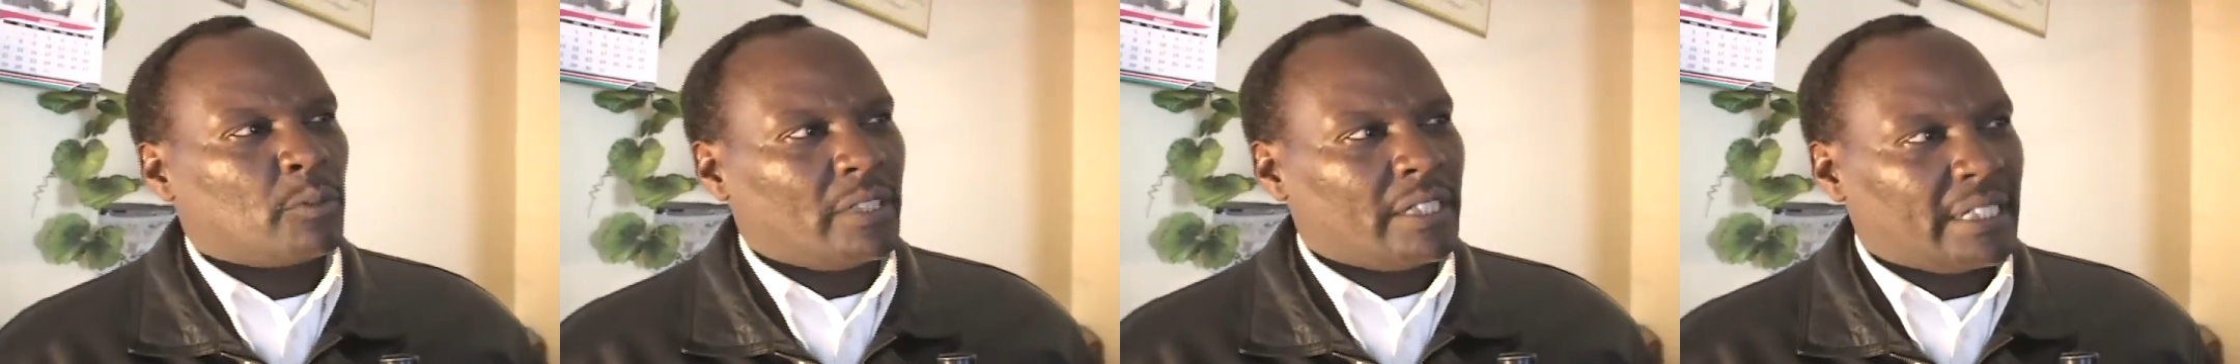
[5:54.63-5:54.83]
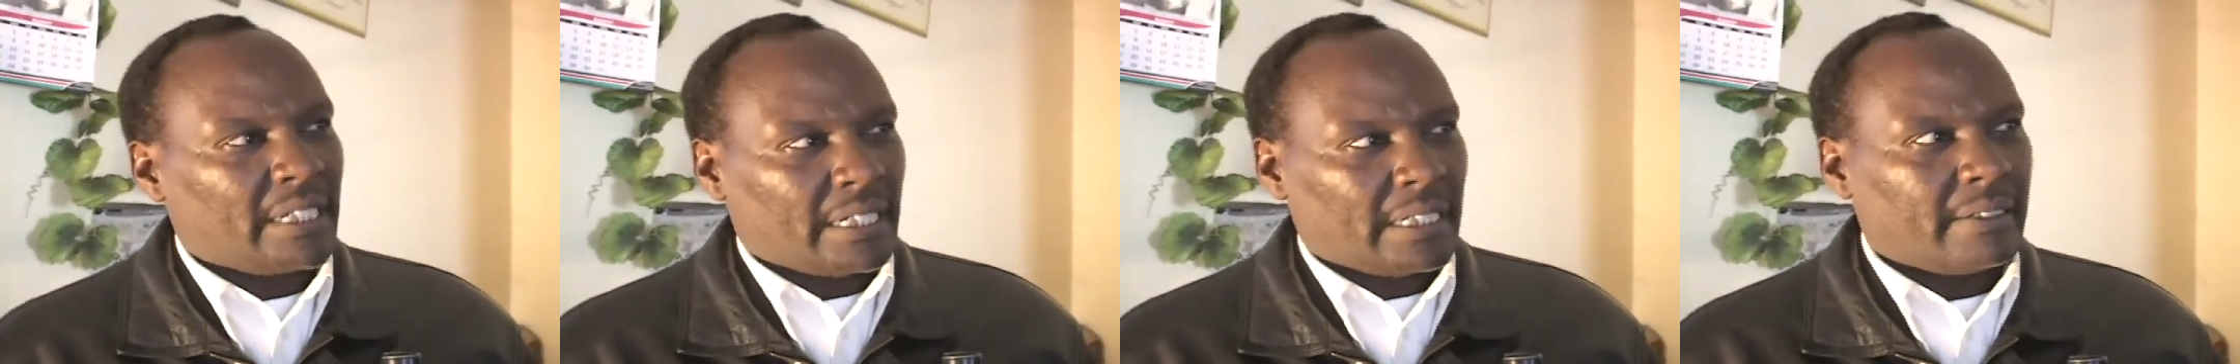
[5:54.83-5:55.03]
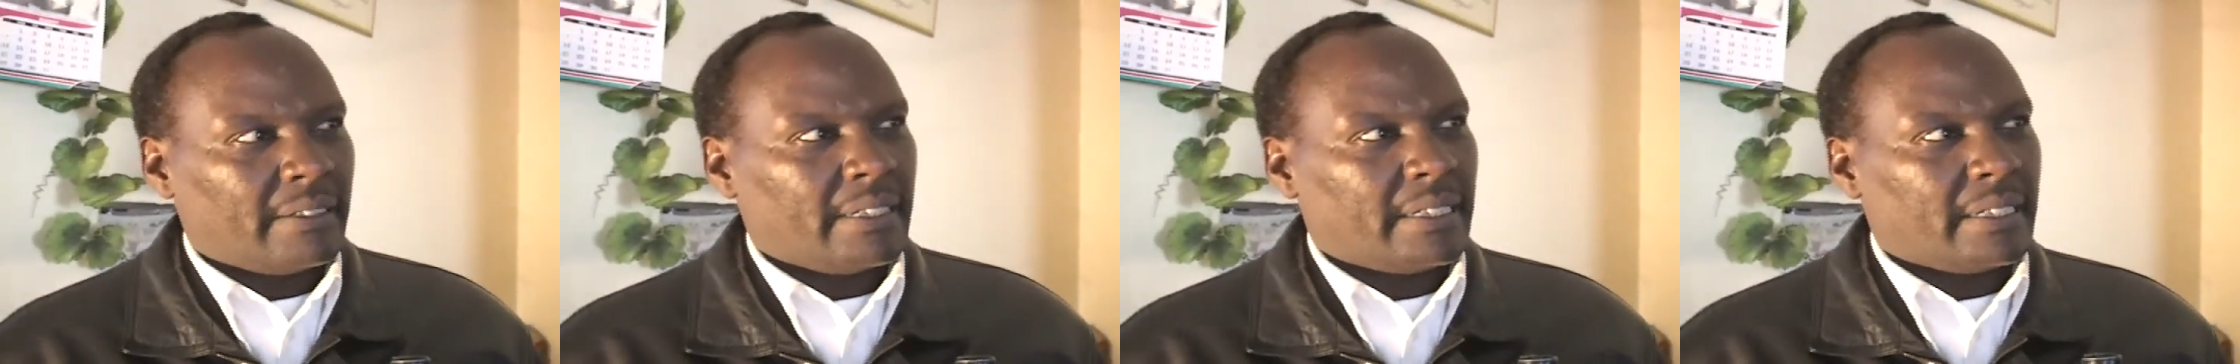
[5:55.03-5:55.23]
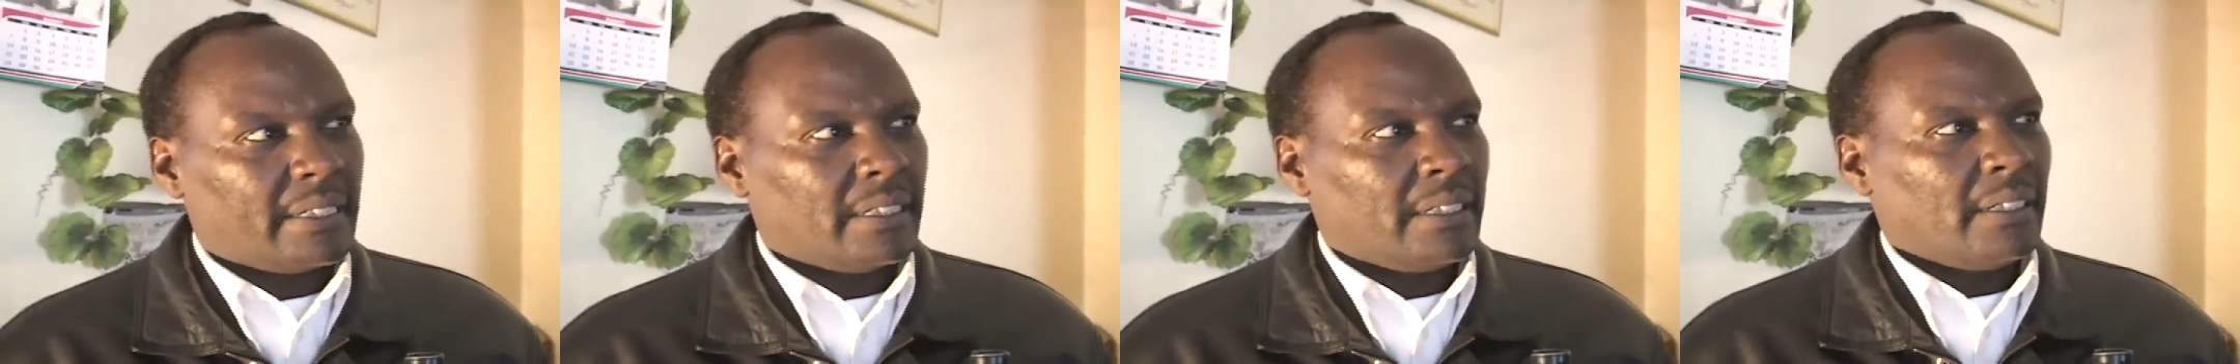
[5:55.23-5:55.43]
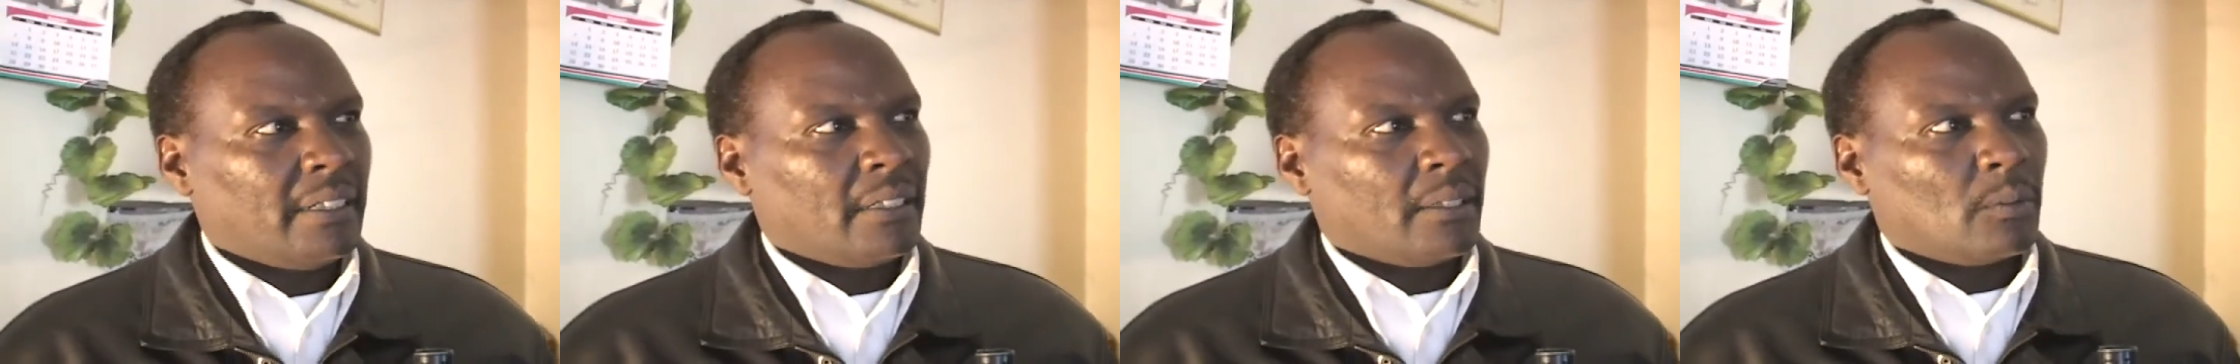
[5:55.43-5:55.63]
to integrate
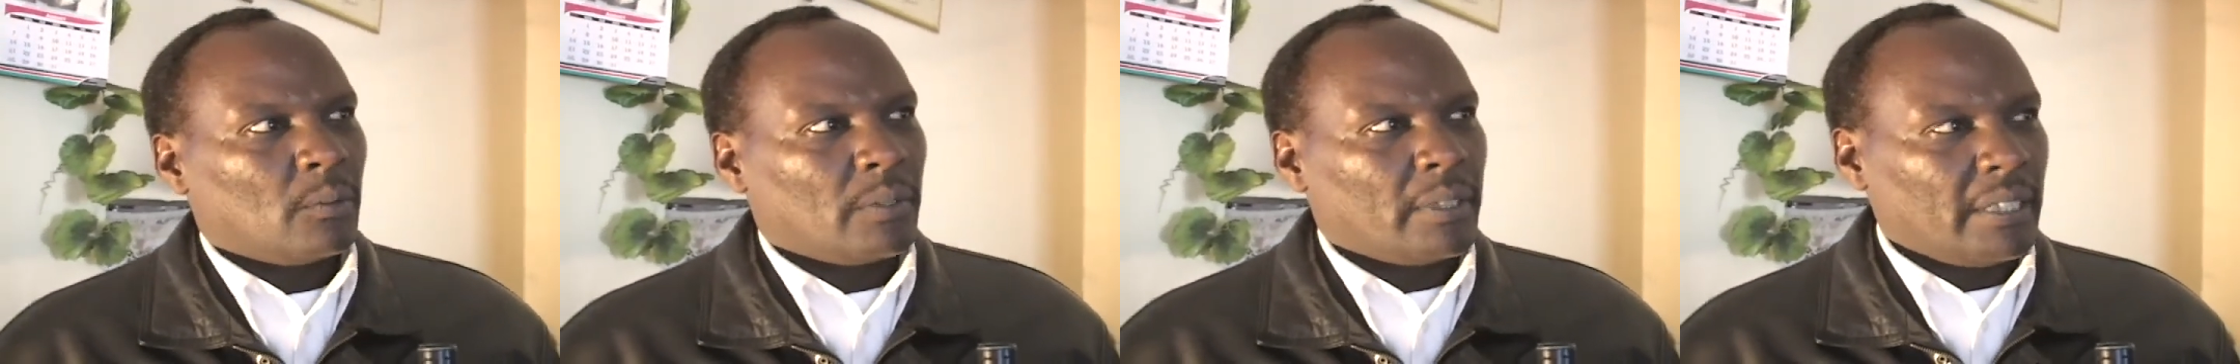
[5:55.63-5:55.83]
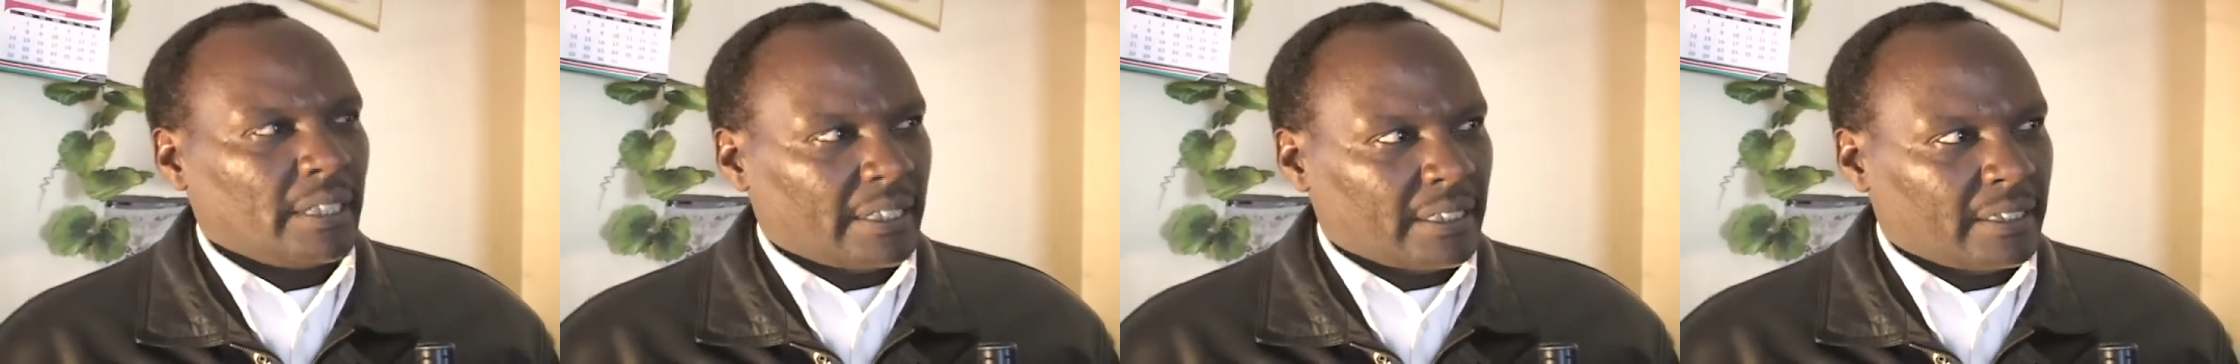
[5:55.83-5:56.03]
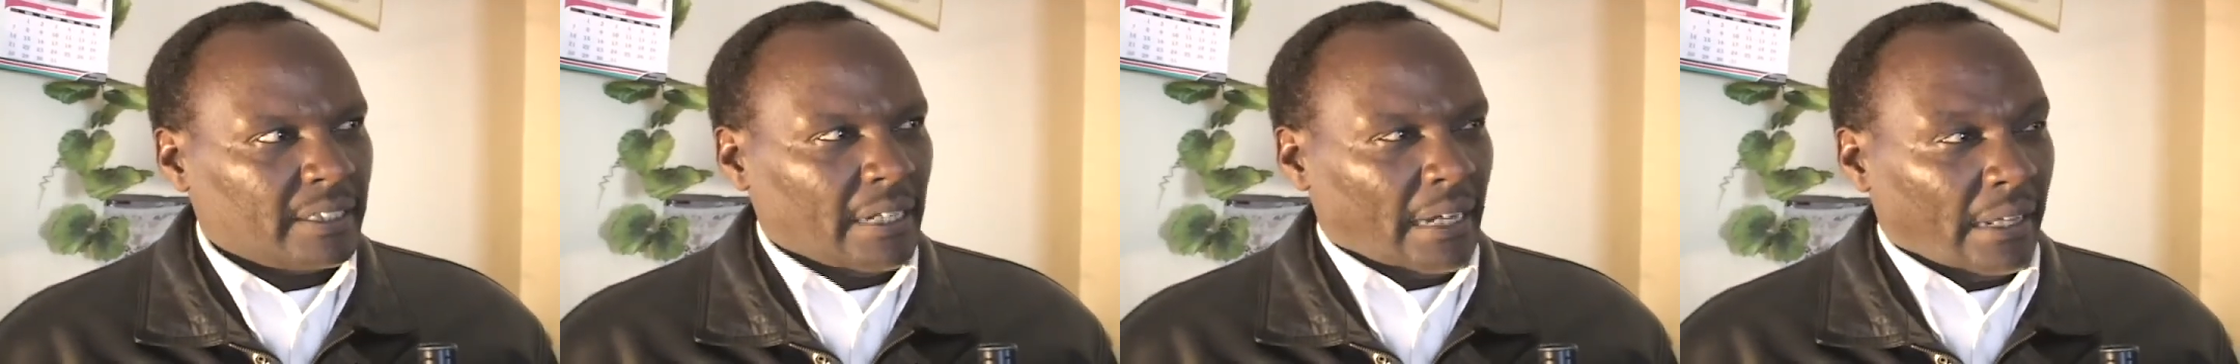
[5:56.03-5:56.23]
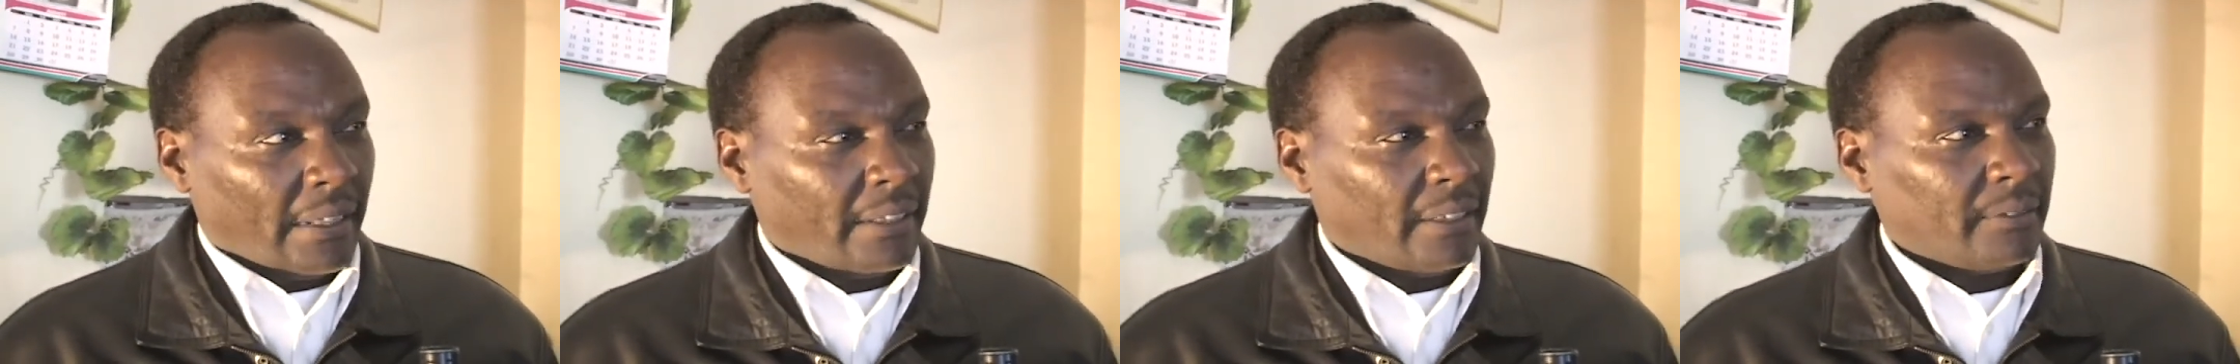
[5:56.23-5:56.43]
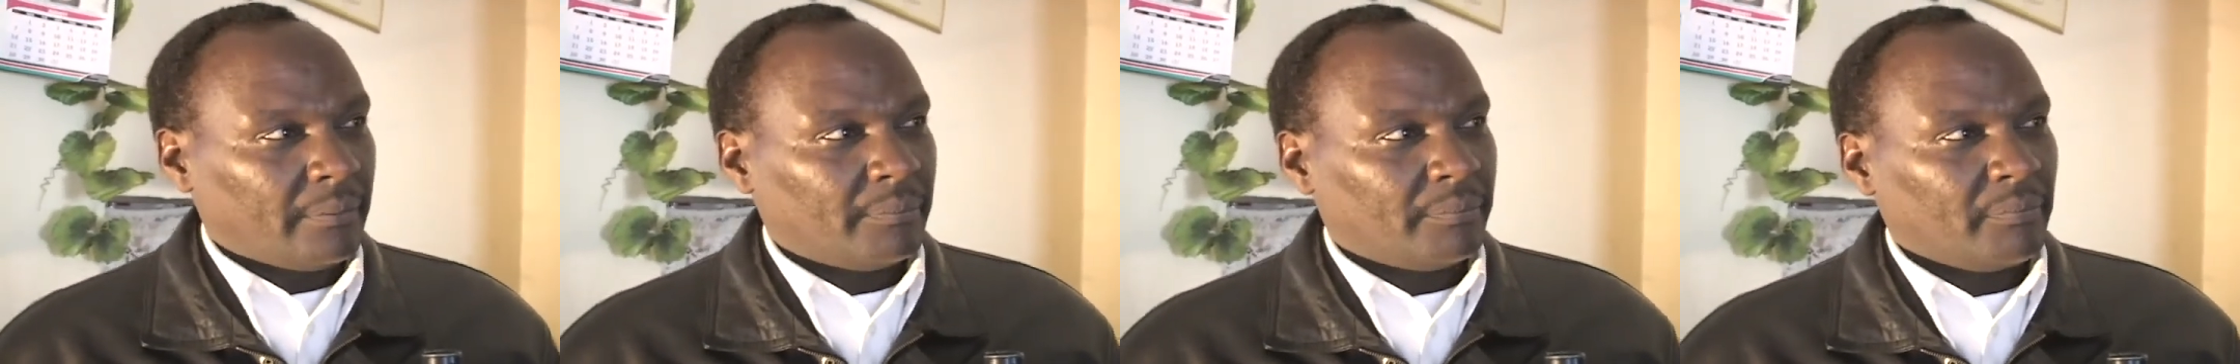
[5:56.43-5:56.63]
with each
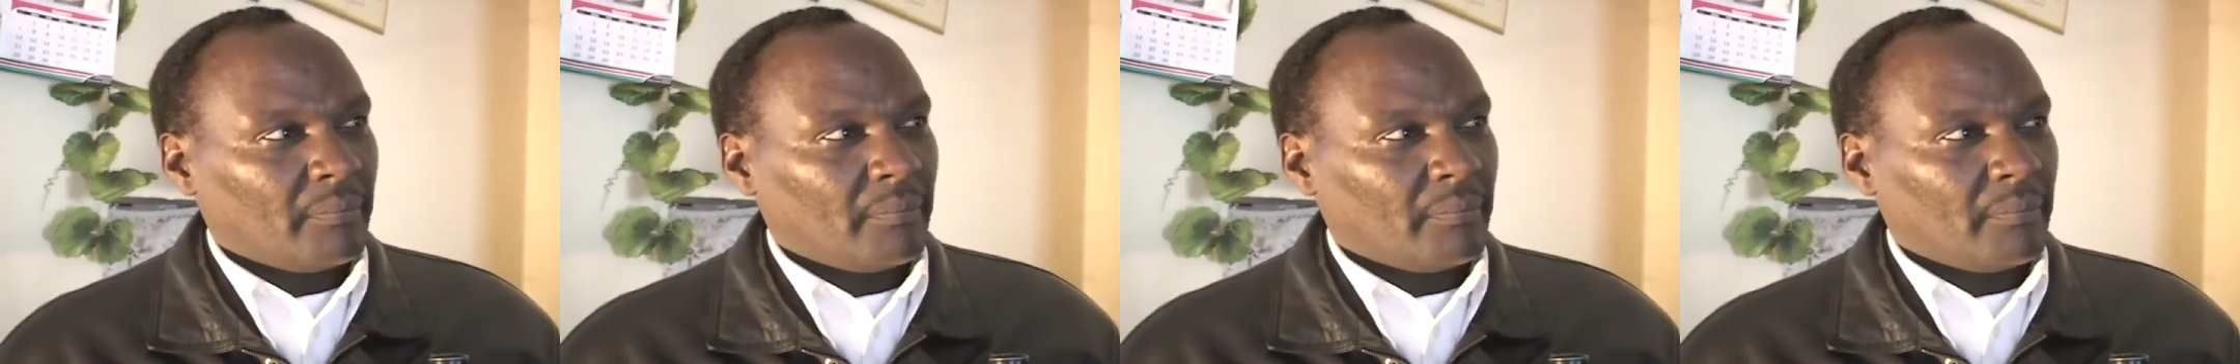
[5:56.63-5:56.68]
other.